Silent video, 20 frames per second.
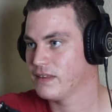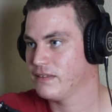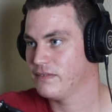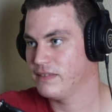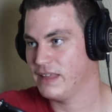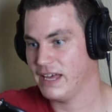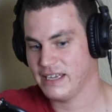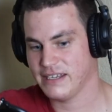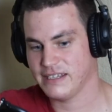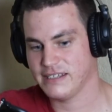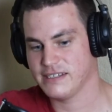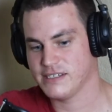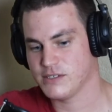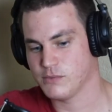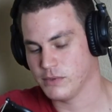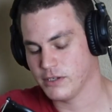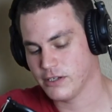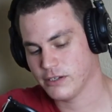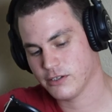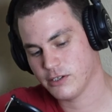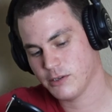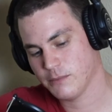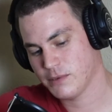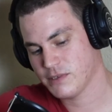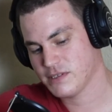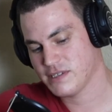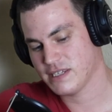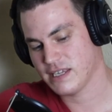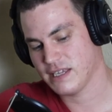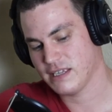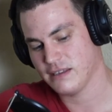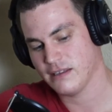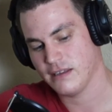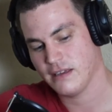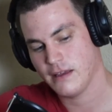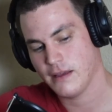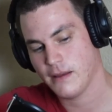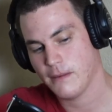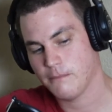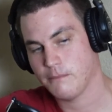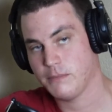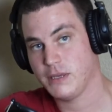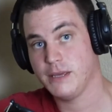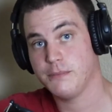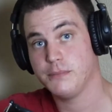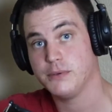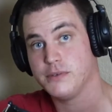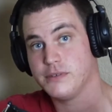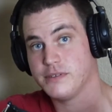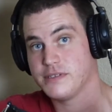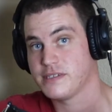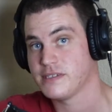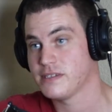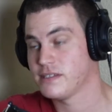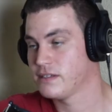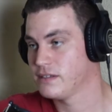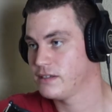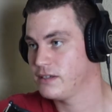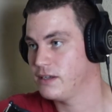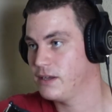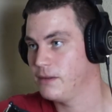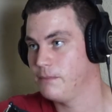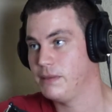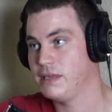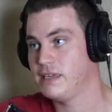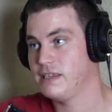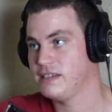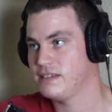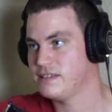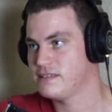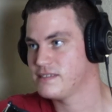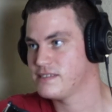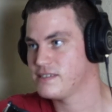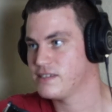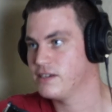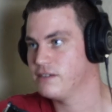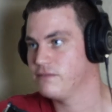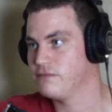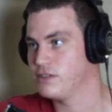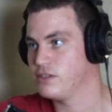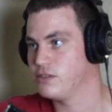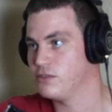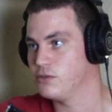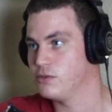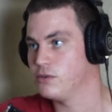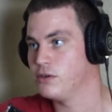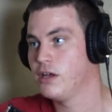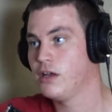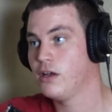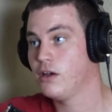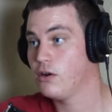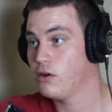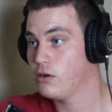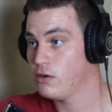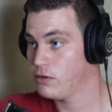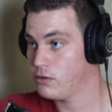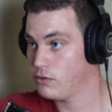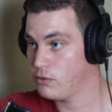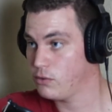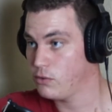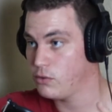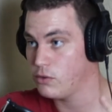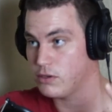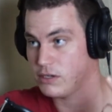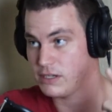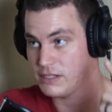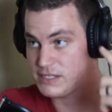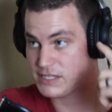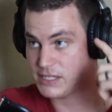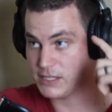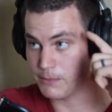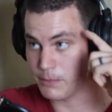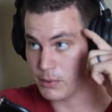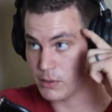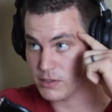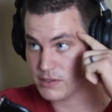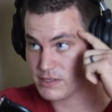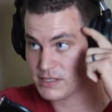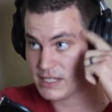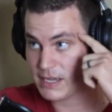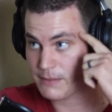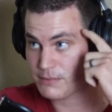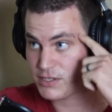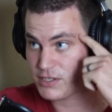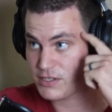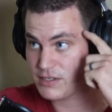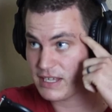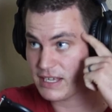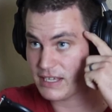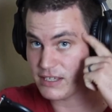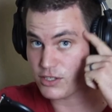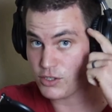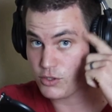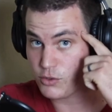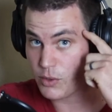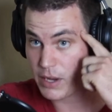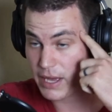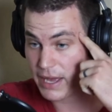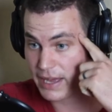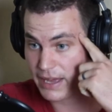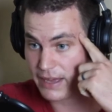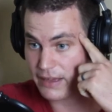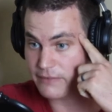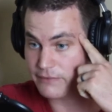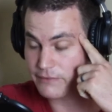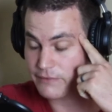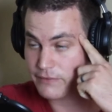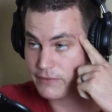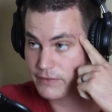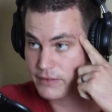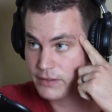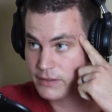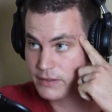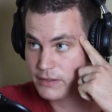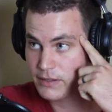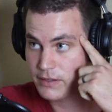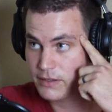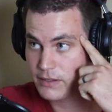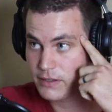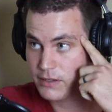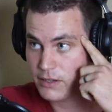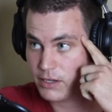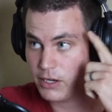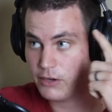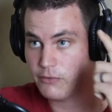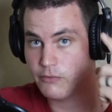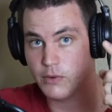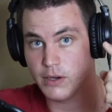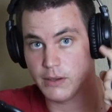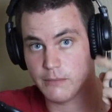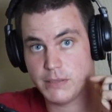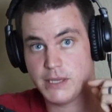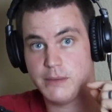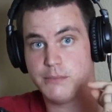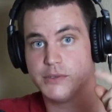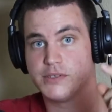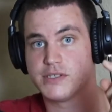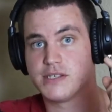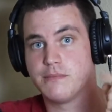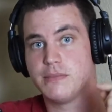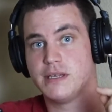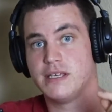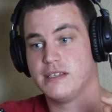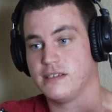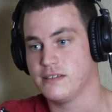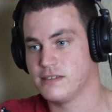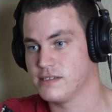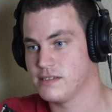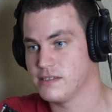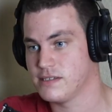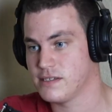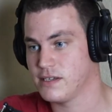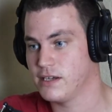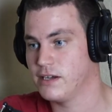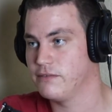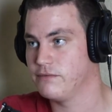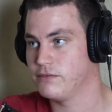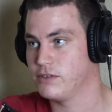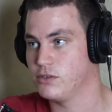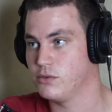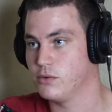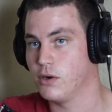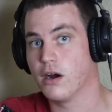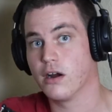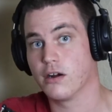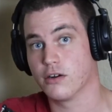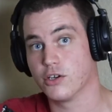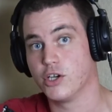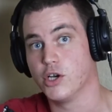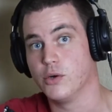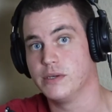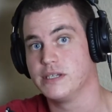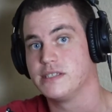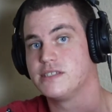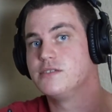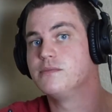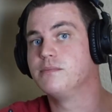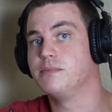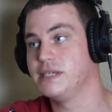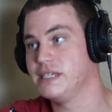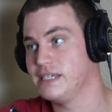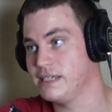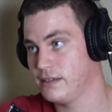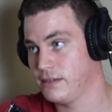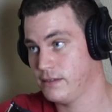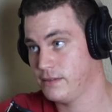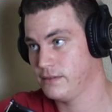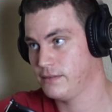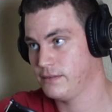That is 100% people's opinions of you, or it's the perception that you have of what people's opinions of you are going to be.